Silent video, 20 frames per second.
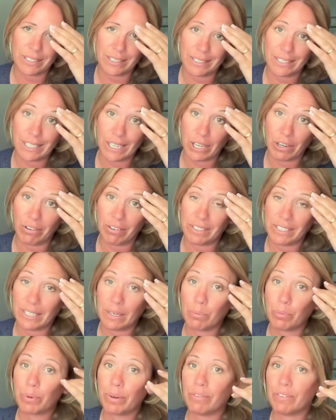and
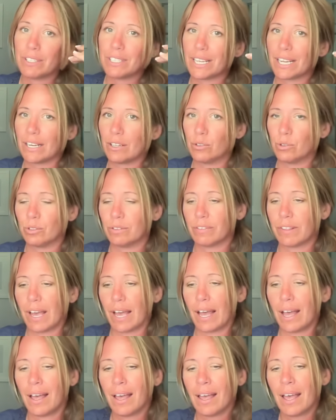security and privacy and all of
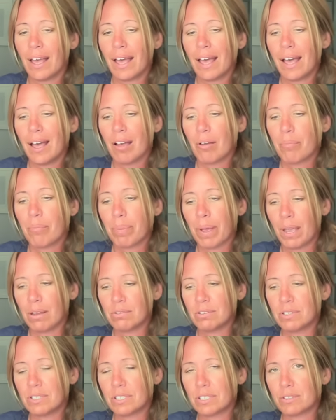that,
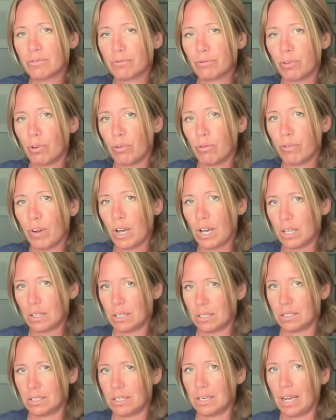posts for
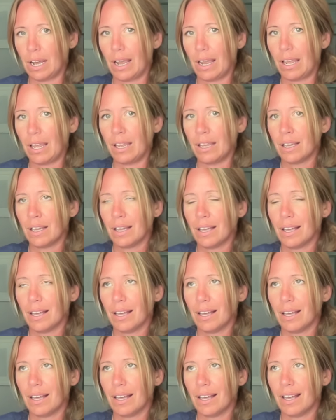Father's Day
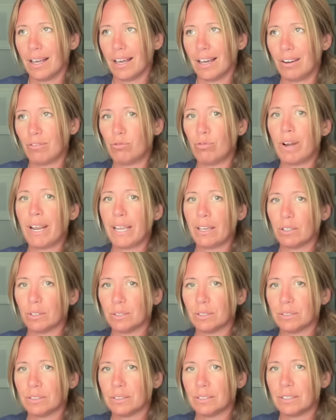a
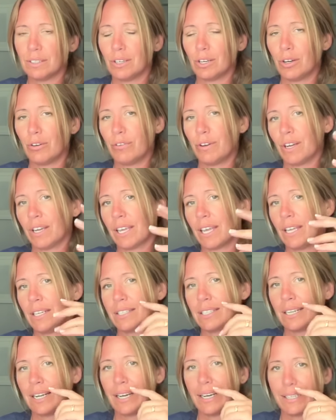reel of her
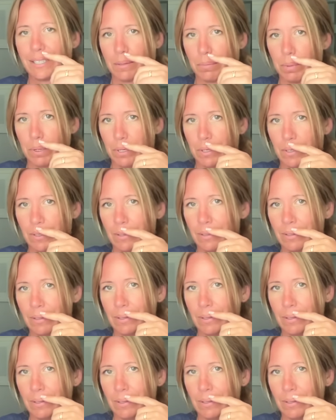kids and her husband.